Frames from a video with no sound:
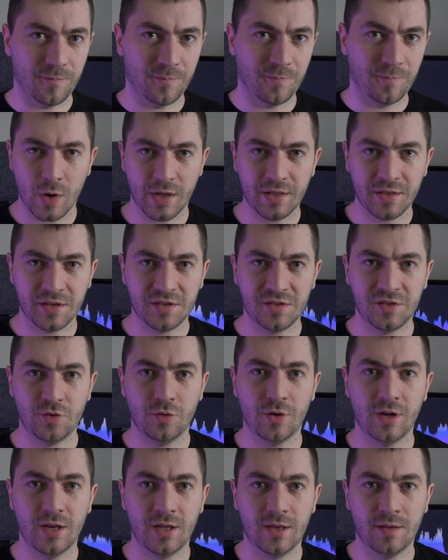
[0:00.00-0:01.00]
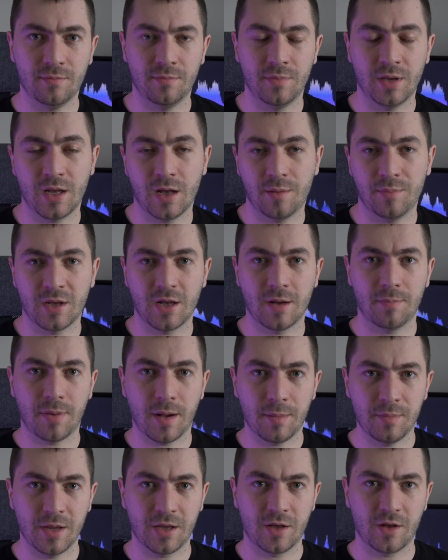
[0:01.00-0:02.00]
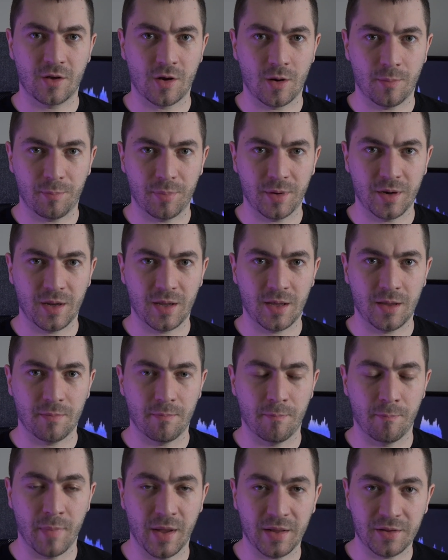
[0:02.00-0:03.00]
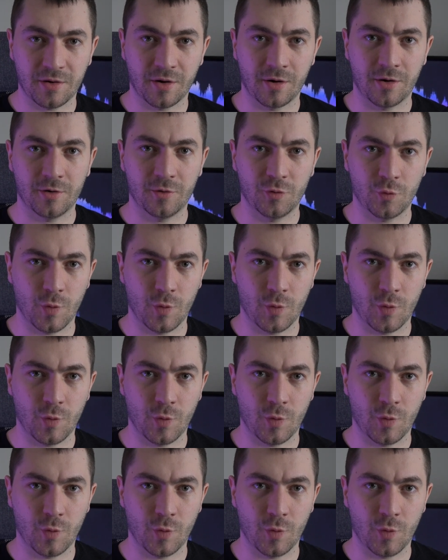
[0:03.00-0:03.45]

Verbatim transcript: Why does Unity becoming a public company matter